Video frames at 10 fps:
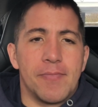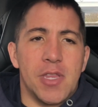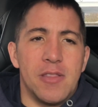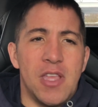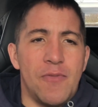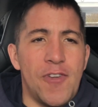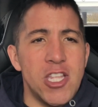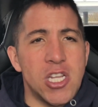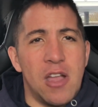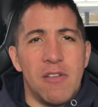They
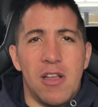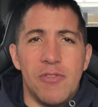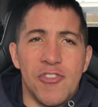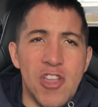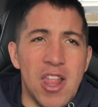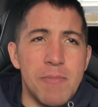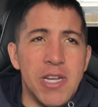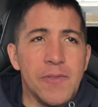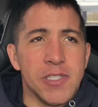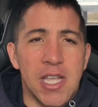fetch up. There's not that many
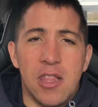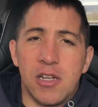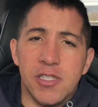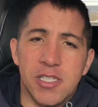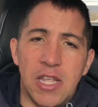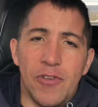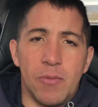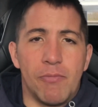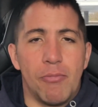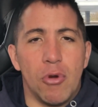for sale I can see for
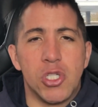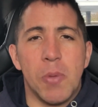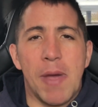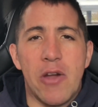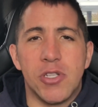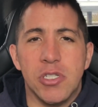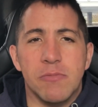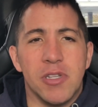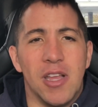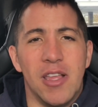price comparison,
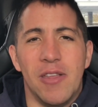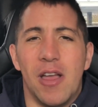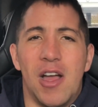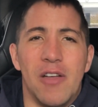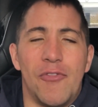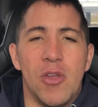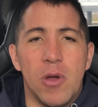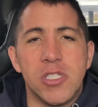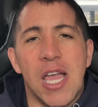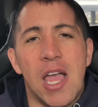but for the
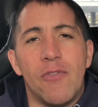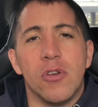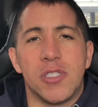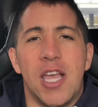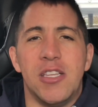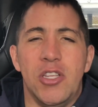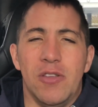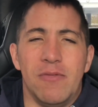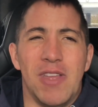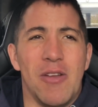ones I have looked at,
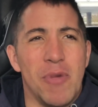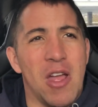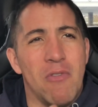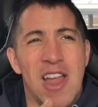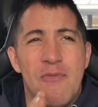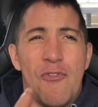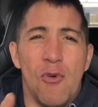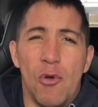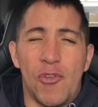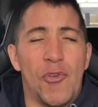around
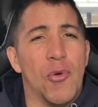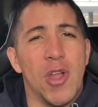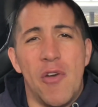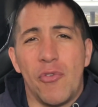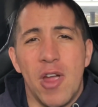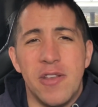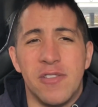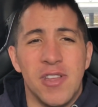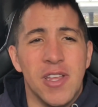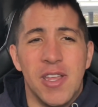£4,000 to £4,500,
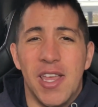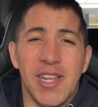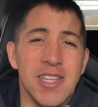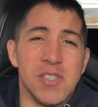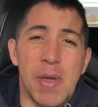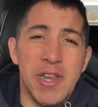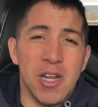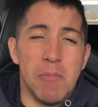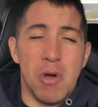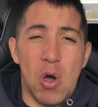again depending on
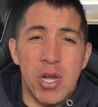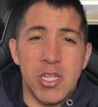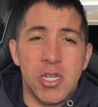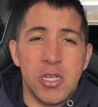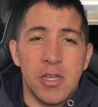mileage.